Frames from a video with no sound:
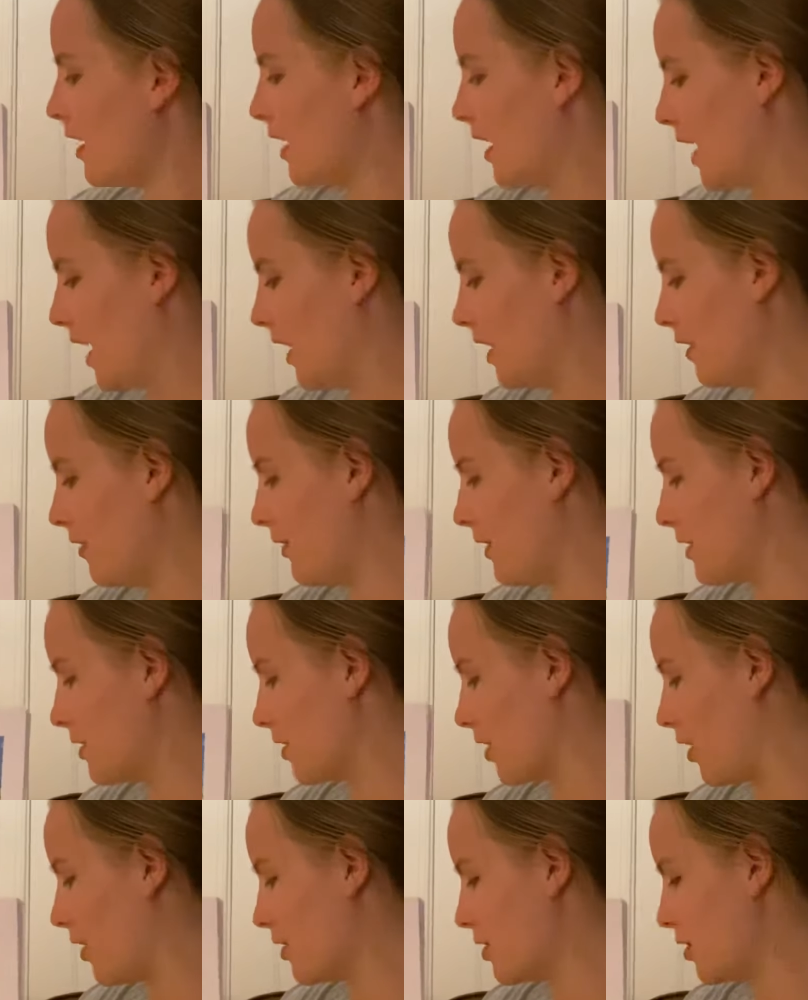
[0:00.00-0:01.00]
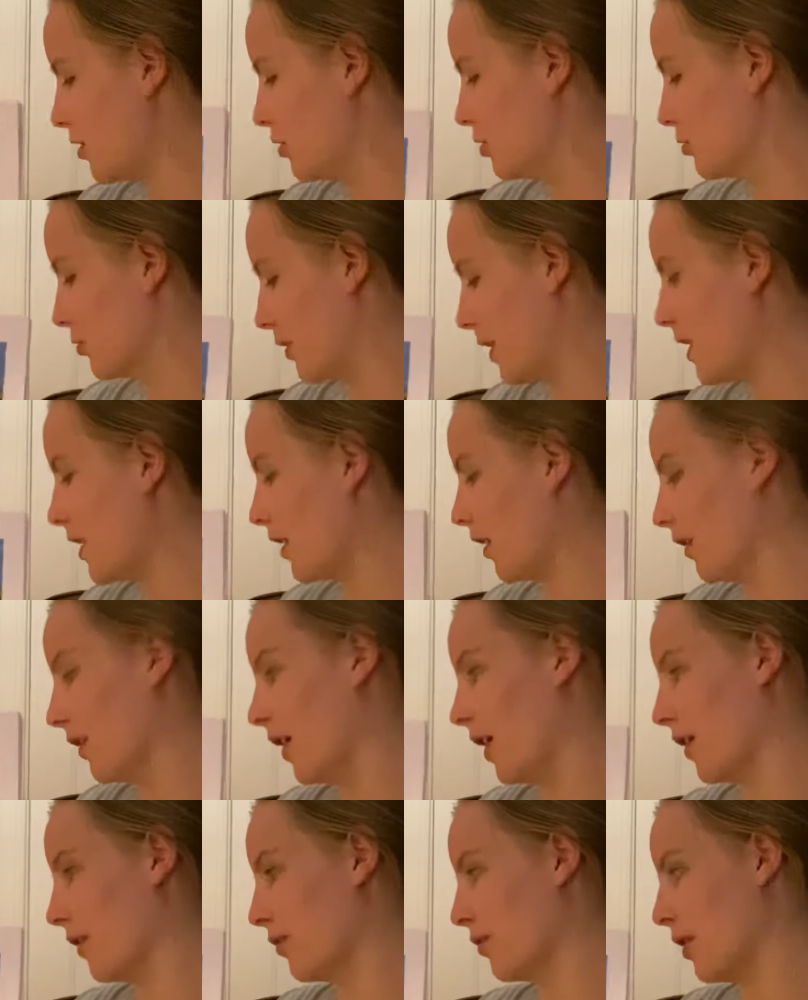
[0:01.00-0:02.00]
Elephants also drink a
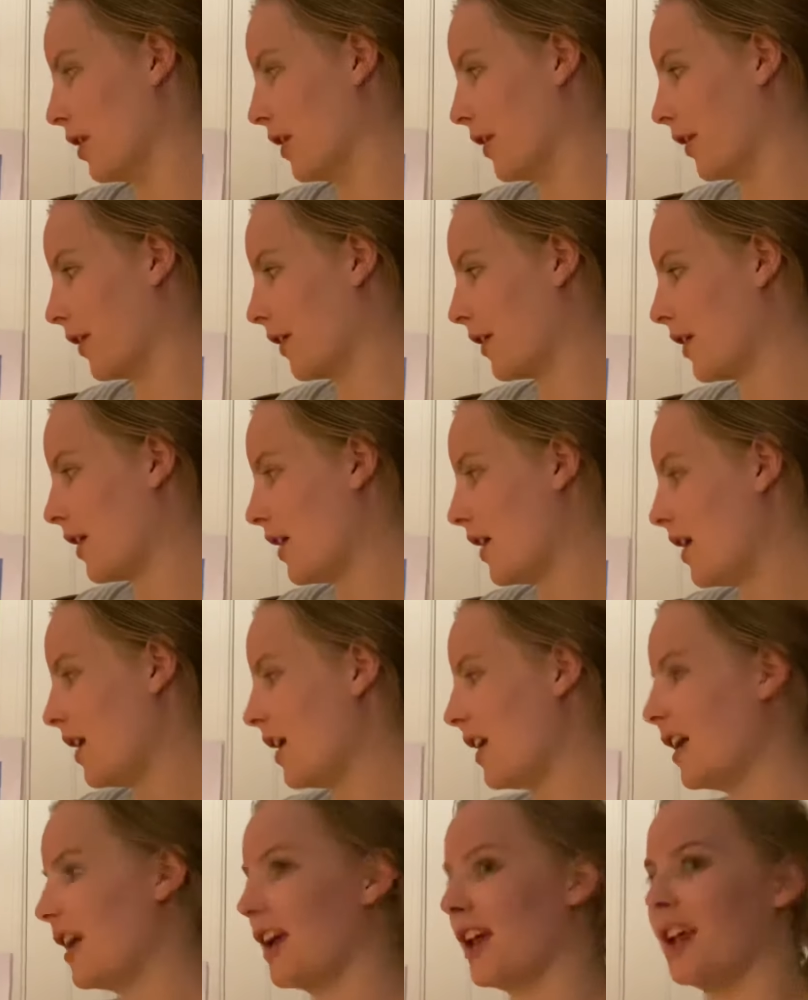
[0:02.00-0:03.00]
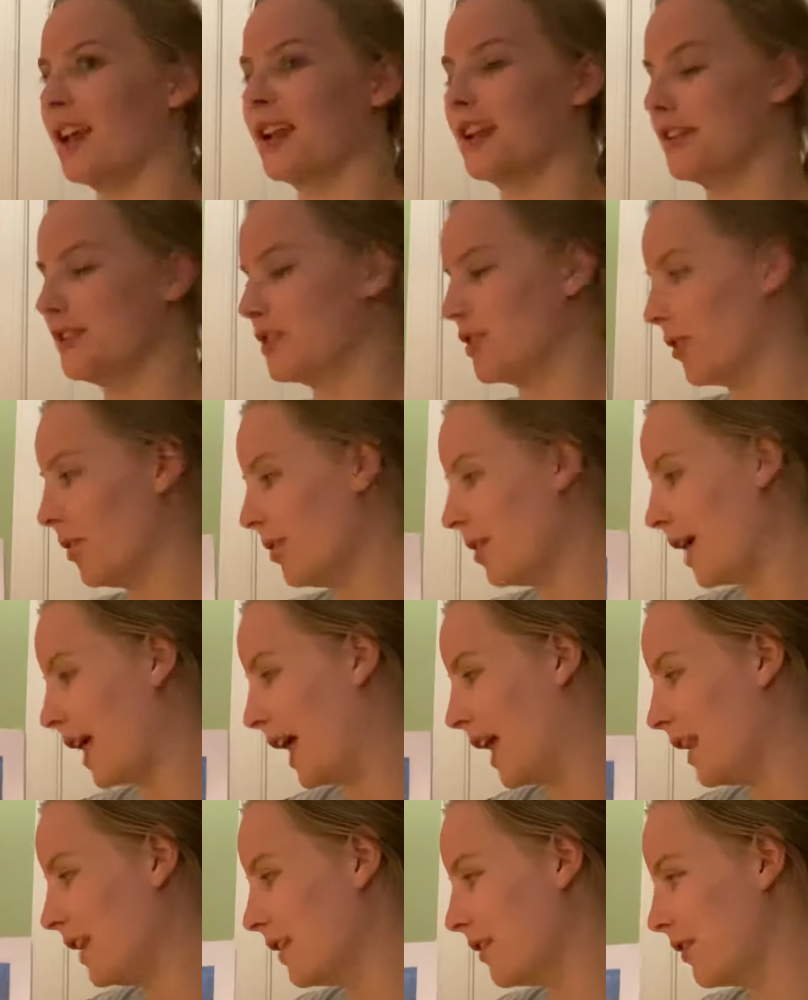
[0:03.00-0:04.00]
lot of water. An adult
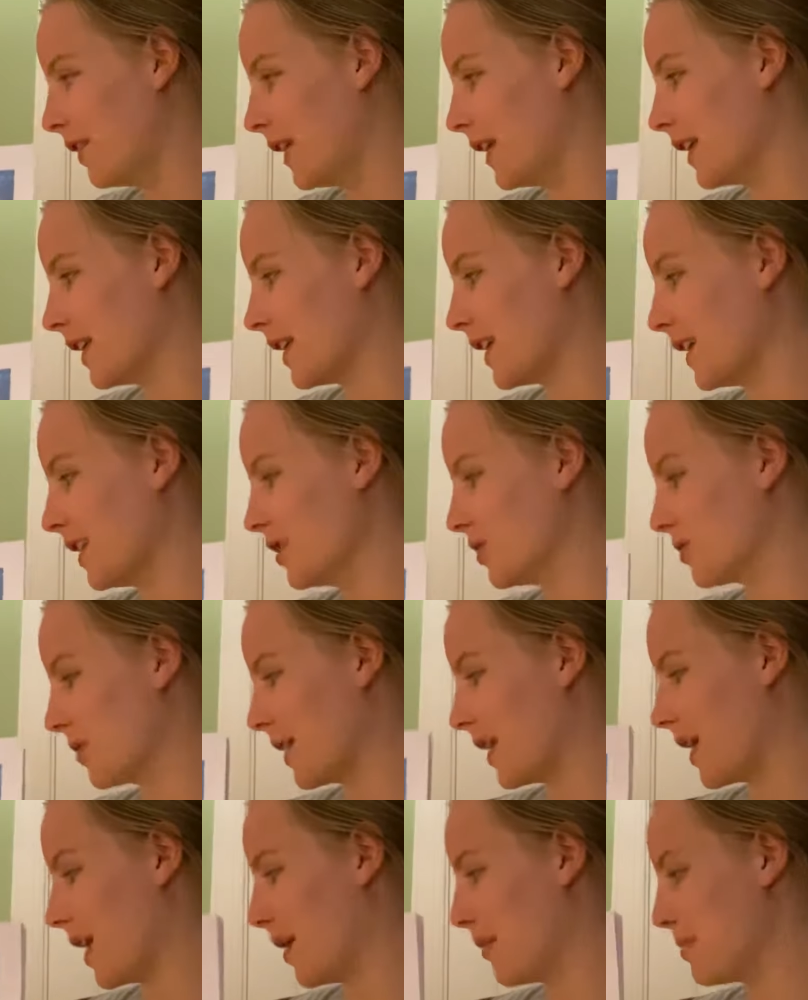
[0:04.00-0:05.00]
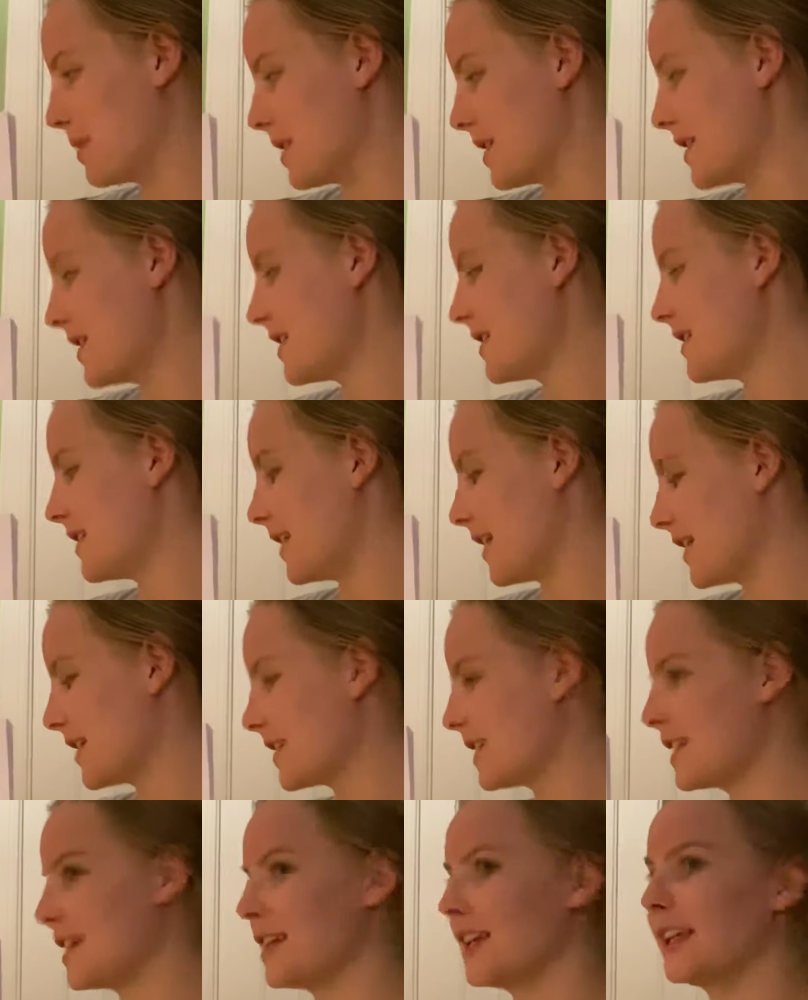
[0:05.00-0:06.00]
elephant can drink up to
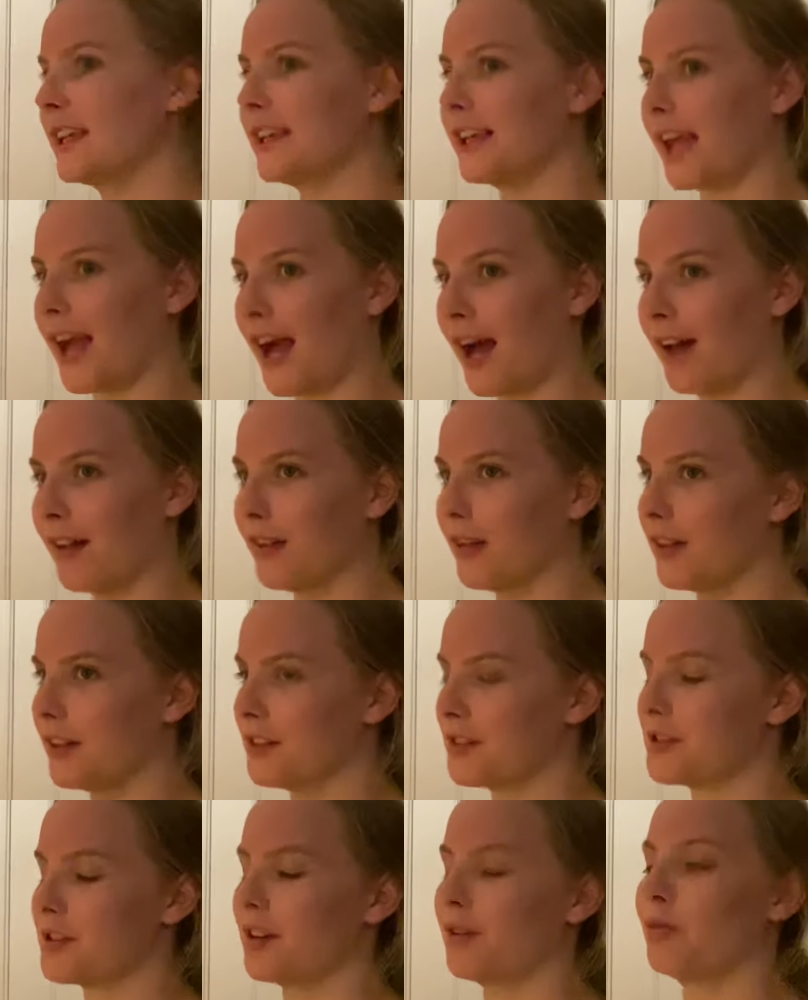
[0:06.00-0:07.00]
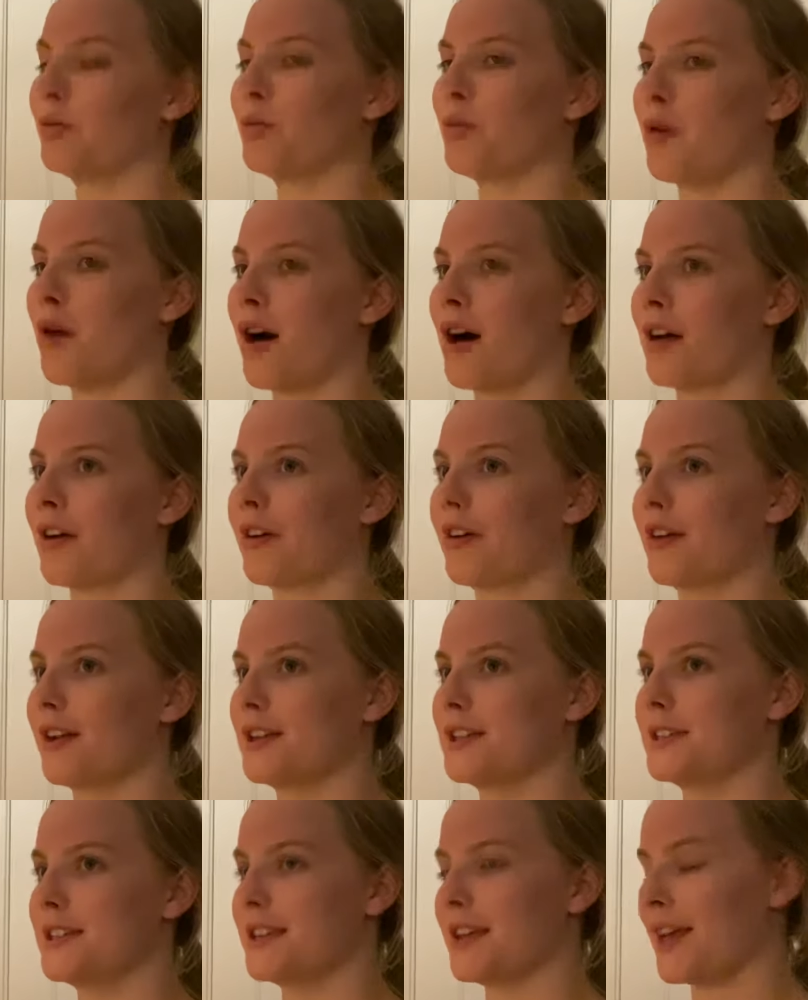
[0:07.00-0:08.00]
60 gallons of water
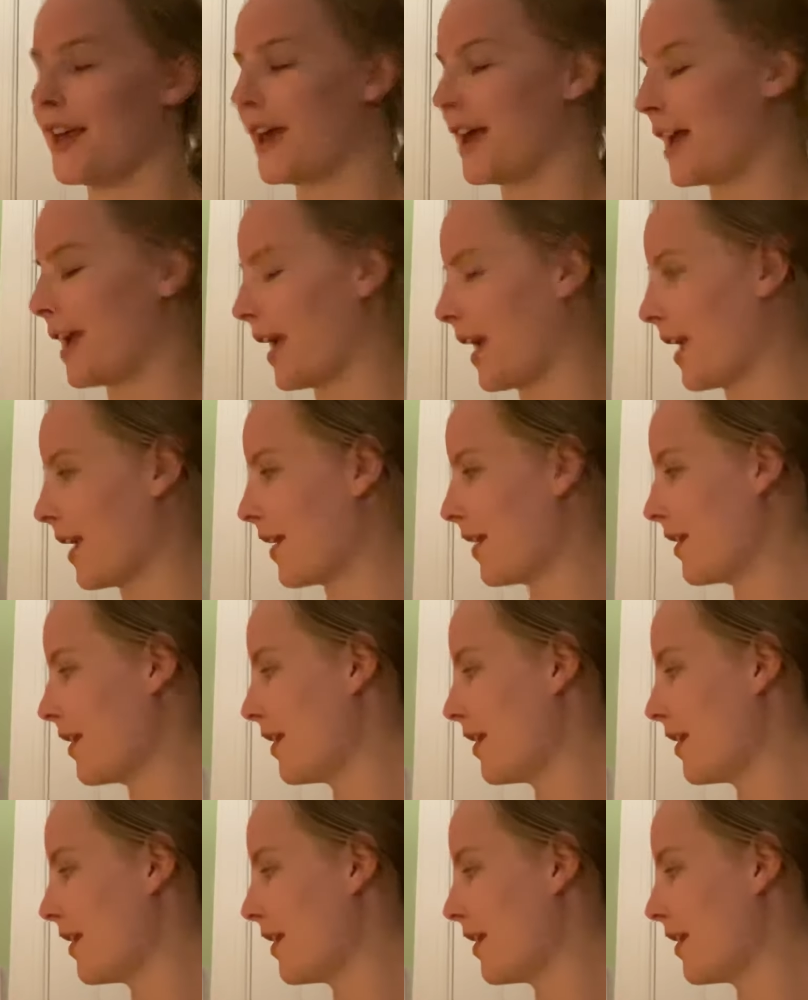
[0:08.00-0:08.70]
a day.